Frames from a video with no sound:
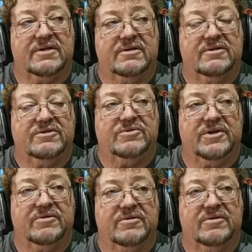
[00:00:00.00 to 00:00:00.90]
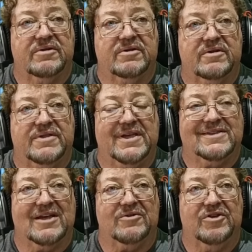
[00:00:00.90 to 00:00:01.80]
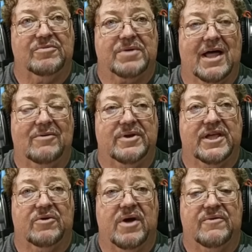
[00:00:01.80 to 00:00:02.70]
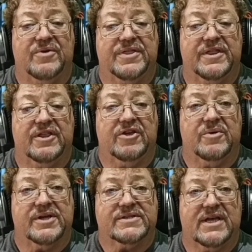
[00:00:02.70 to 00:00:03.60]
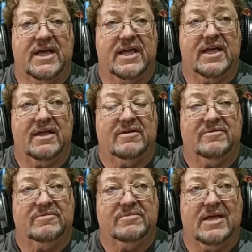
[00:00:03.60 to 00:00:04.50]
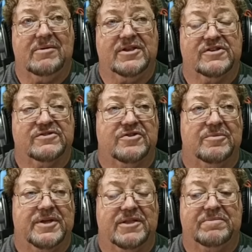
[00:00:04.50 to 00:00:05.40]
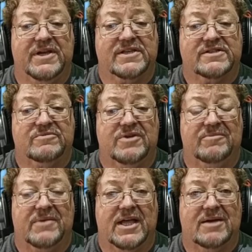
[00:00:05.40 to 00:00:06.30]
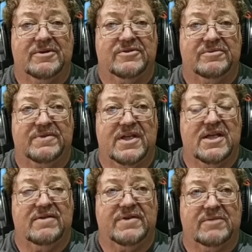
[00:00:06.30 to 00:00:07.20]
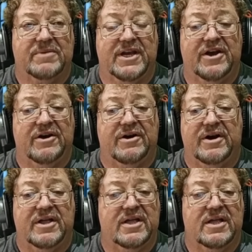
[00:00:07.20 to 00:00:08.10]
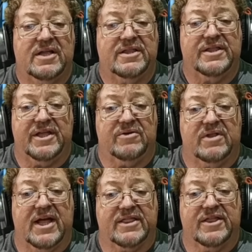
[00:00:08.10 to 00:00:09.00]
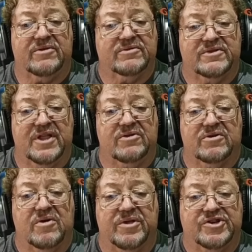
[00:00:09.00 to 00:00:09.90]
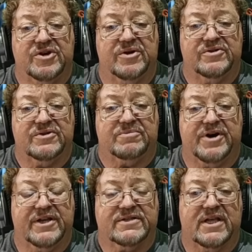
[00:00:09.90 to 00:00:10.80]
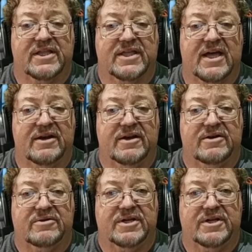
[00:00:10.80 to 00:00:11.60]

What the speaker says: doing things that you probably would get away with in the USA, maybe disturbing the peace might come into effect. But here, they don't go with jokes or pranks like that. You know,